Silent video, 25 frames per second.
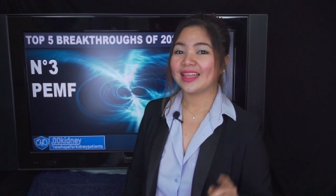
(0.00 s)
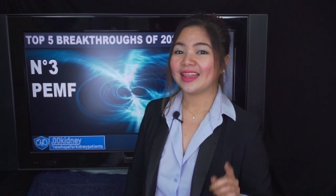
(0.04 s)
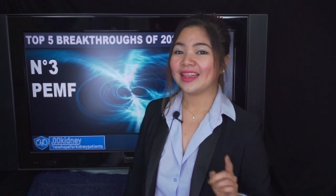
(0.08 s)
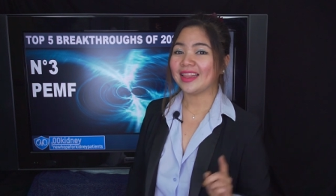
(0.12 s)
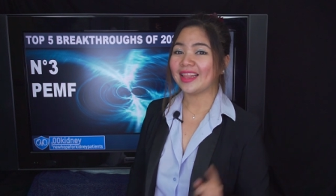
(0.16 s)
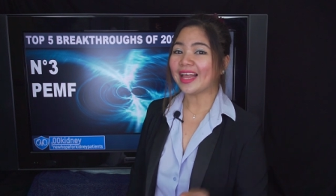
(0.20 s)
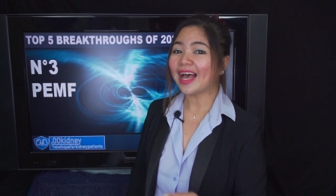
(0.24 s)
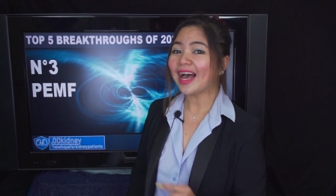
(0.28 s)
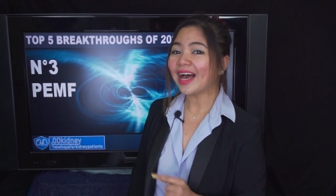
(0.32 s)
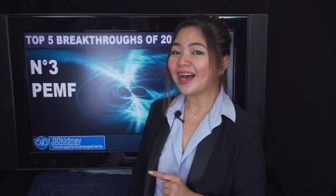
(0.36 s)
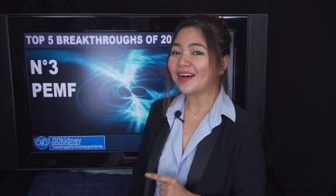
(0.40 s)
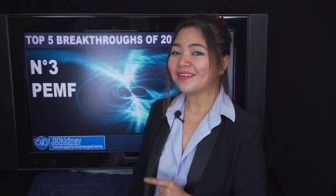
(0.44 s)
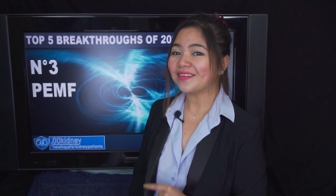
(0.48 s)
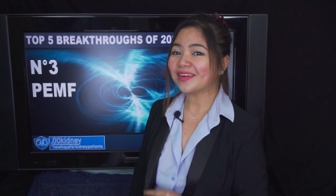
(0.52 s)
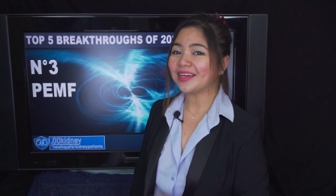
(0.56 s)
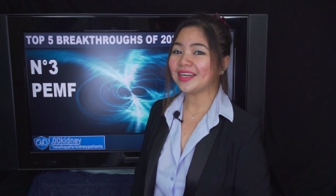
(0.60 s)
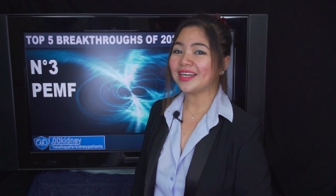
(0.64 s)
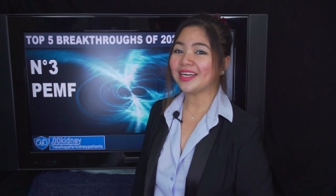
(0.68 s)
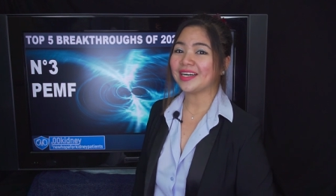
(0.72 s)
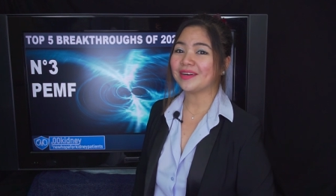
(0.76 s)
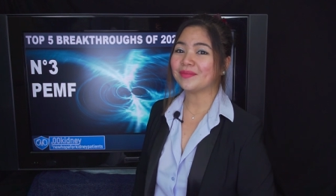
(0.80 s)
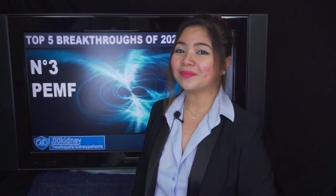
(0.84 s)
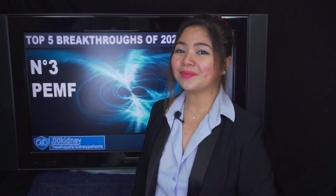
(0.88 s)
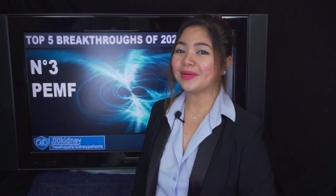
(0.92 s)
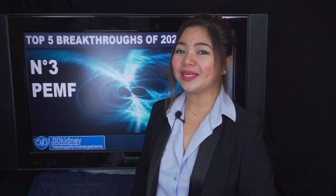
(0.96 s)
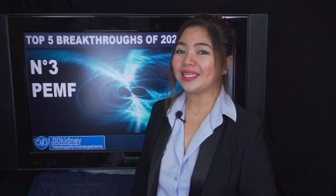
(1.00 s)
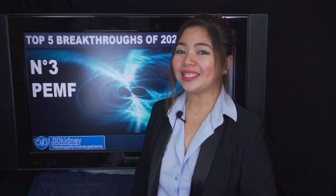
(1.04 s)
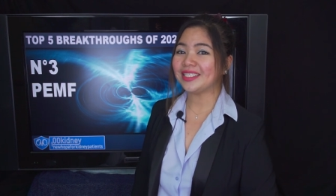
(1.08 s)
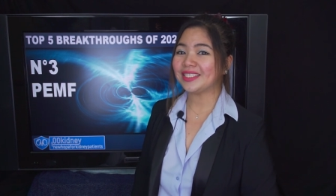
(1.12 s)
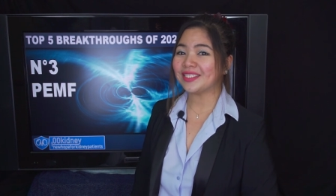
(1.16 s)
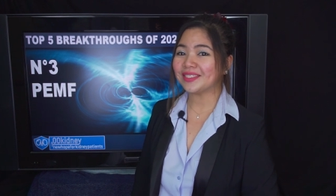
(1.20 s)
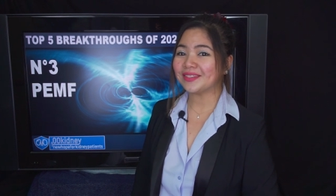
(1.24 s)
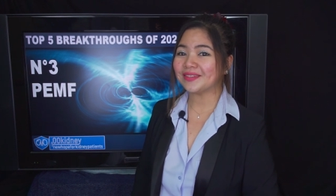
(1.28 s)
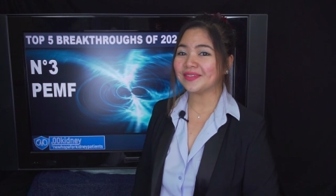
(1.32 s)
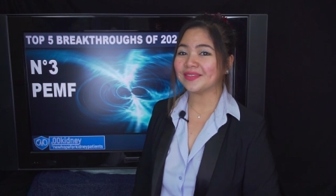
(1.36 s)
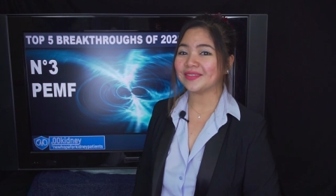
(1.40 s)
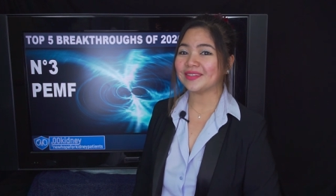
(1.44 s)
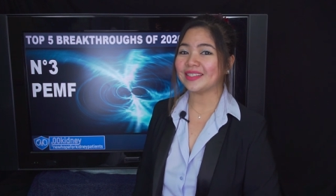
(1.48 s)
Now, our number
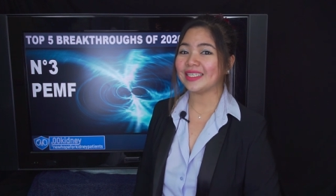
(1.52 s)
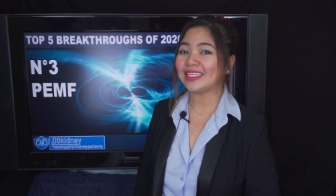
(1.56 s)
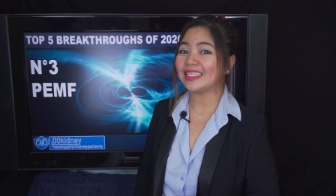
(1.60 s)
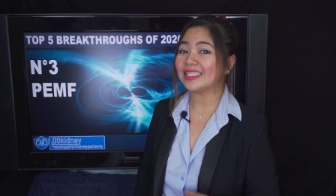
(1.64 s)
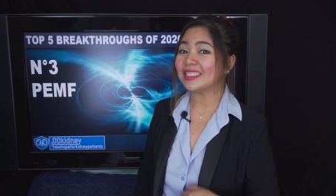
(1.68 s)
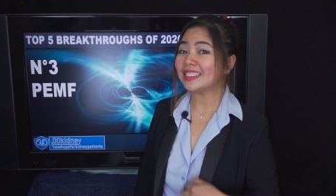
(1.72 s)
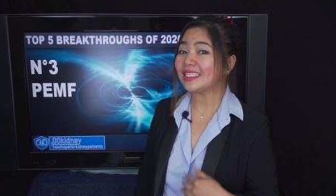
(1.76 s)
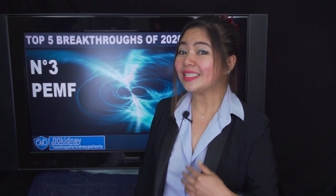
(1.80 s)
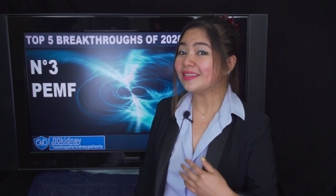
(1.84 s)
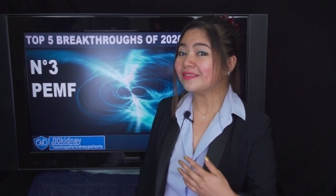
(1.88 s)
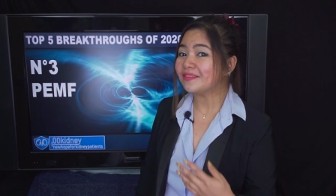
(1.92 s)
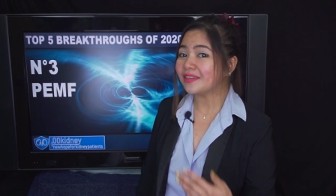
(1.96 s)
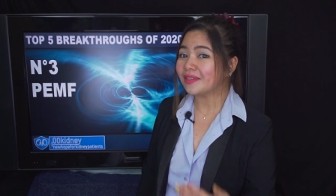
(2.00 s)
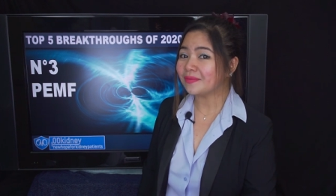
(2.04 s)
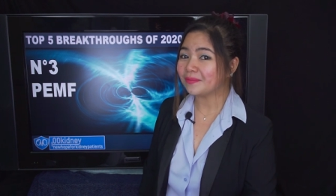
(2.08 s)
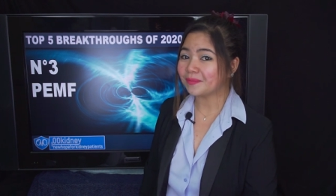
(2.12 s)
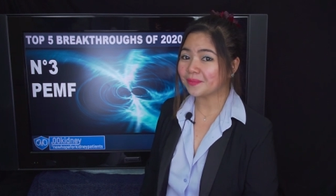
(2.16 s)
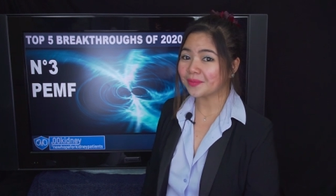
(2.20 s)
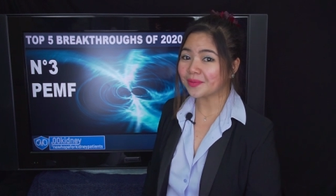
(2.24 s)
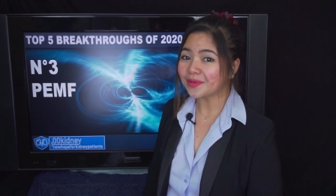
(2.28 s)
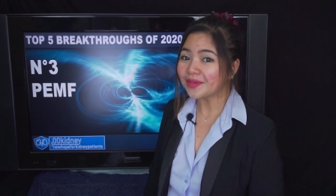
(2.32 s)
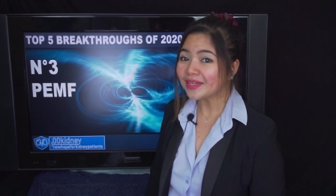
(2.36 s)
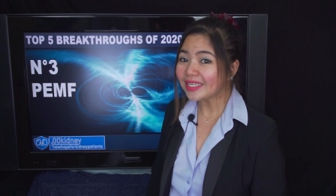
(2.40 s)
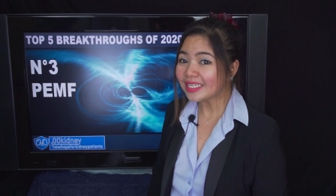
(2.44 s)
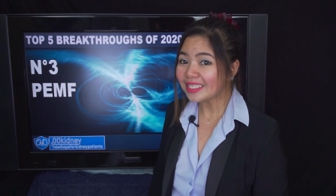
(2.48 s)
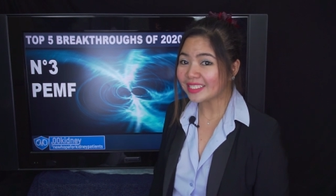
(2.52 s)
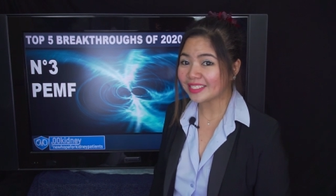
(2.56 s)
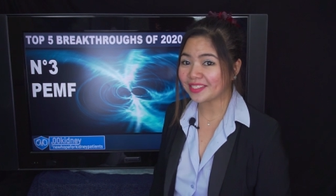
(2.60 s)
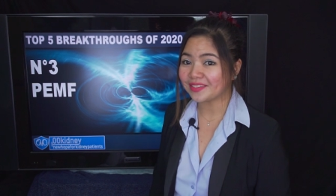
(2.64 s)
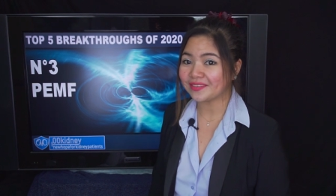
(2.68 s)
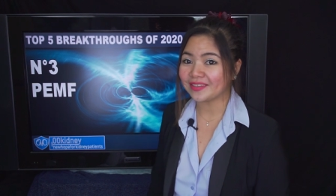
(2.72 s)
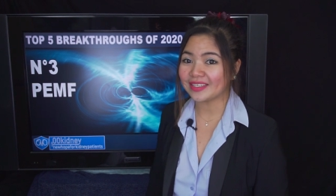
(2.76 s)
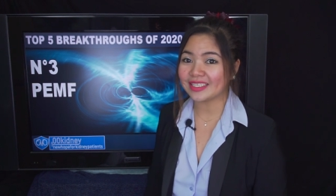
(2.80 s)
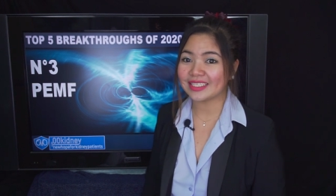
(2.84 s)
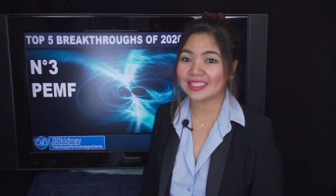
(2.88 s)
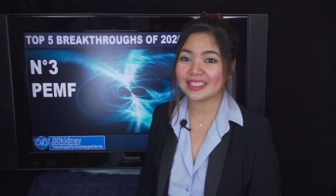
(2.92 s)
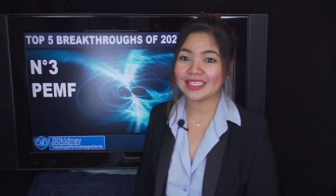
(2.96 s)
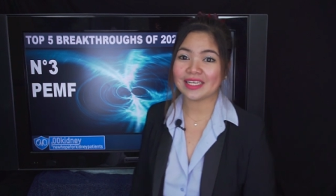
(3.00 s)
two is even more
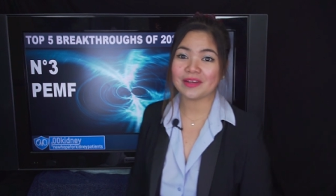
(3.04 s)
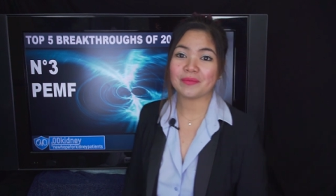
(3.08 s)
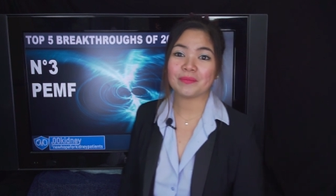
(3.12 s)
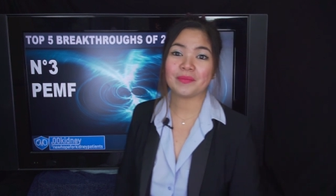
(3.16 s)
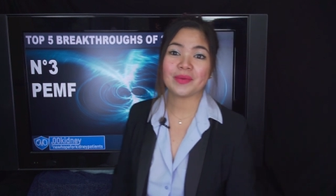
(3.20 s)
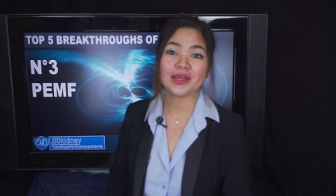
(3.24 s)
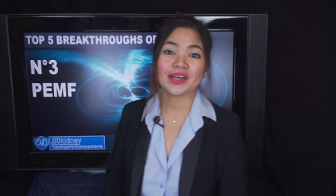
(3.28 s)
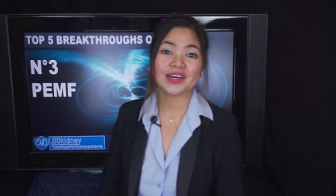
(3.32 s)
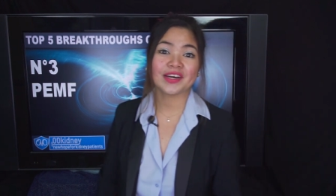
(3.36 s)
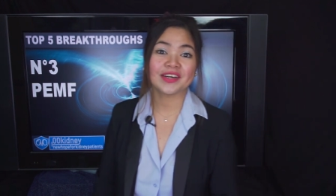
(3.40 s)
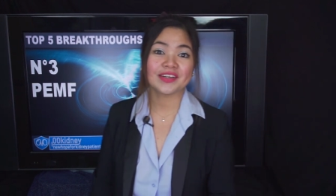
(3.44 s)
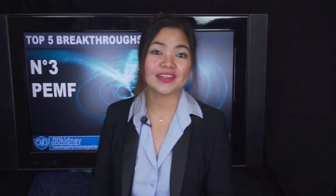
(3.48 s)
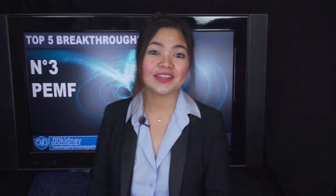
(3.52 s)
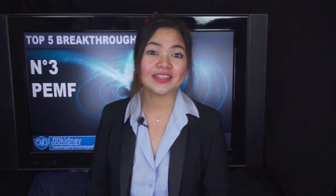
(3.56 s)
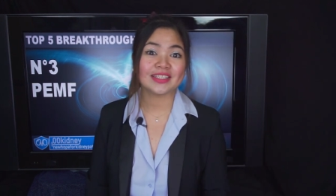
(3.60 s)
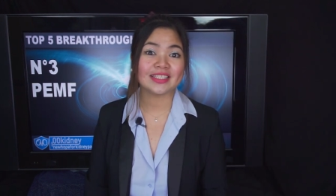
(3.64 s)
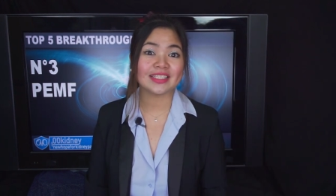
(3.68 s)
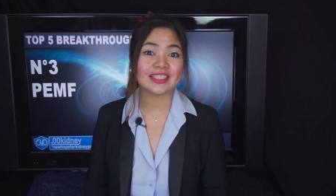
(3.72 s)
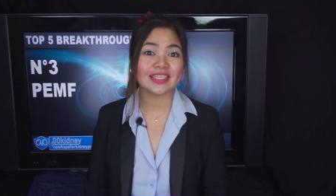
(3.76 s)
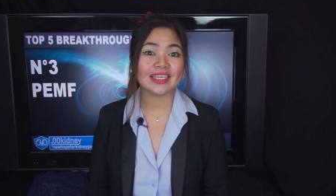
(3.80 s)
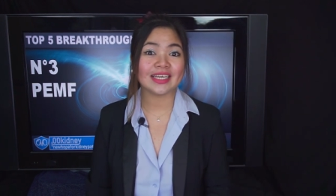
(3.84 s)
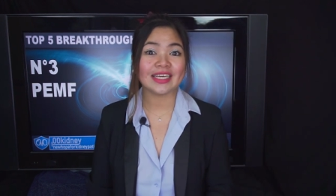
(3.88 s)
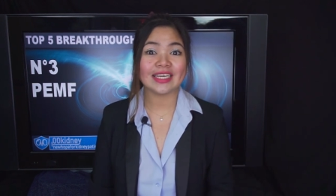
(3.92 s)
interesting because